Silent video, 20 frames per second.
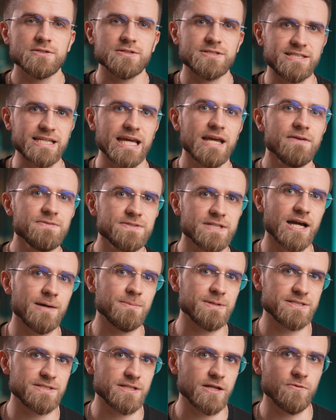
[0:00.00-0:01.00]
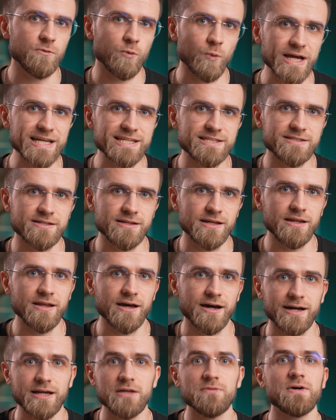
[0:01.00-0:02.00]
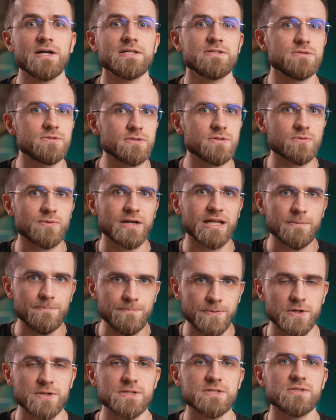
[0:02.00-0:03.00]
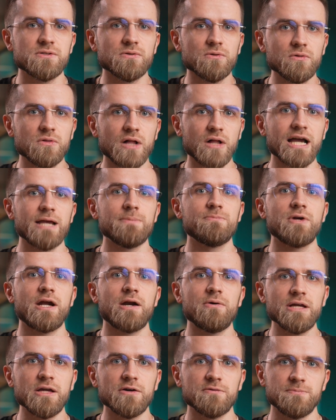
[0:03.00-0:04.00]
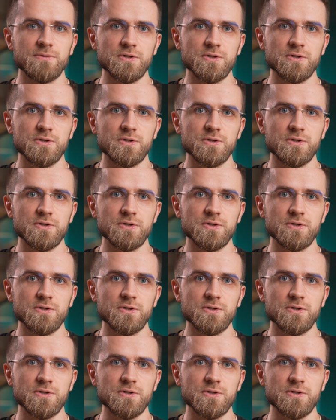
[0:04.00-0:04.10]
to save time instead of wasting it, I advise you to create a personal library of